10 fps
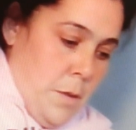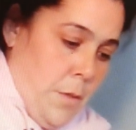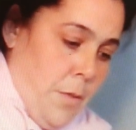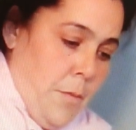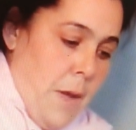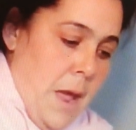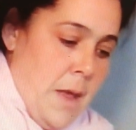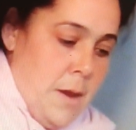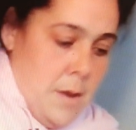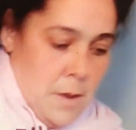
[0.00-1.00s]

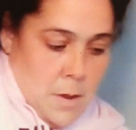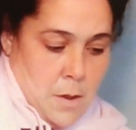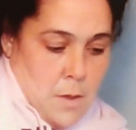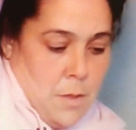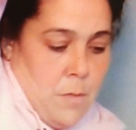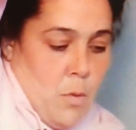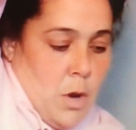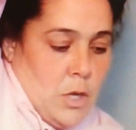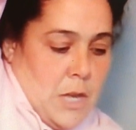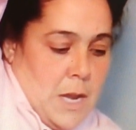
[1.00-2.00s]
thread, the more
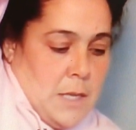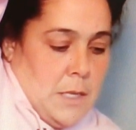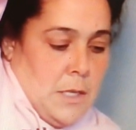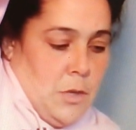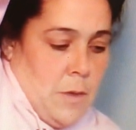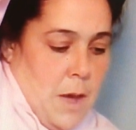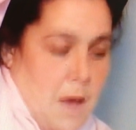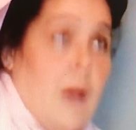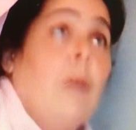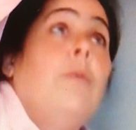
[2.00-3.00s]
chances you
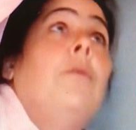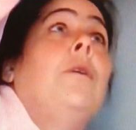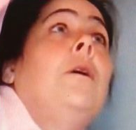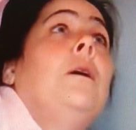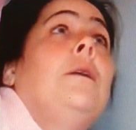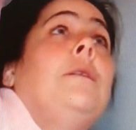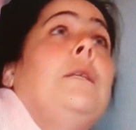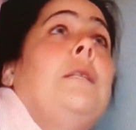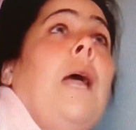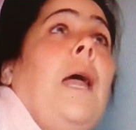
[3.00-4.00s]
have to
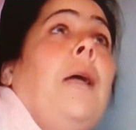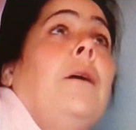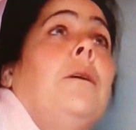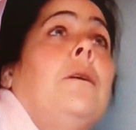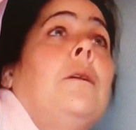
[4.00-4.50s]
tangle.